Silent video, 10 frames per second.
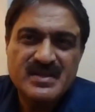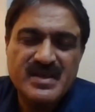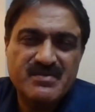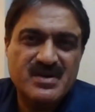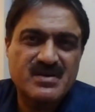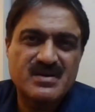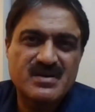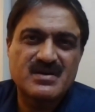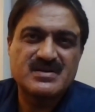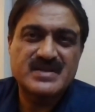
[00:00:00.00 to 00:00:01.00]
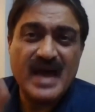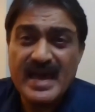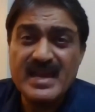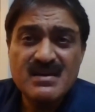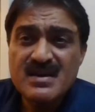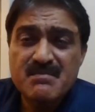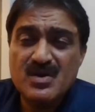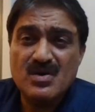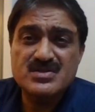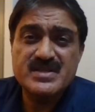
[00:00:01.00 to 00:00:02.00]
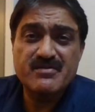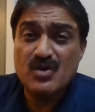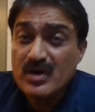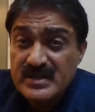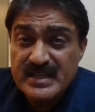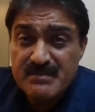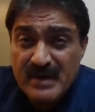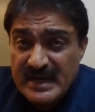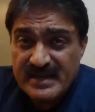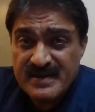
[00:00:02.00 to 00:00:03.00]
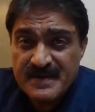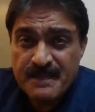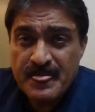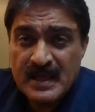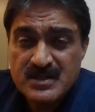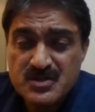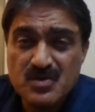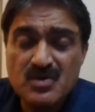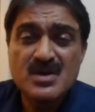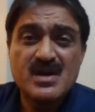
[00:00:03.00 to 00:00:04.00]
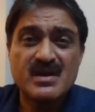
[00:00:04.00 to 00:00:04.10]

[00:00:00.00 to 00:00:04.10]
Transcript: they were dying because they were not earning money. So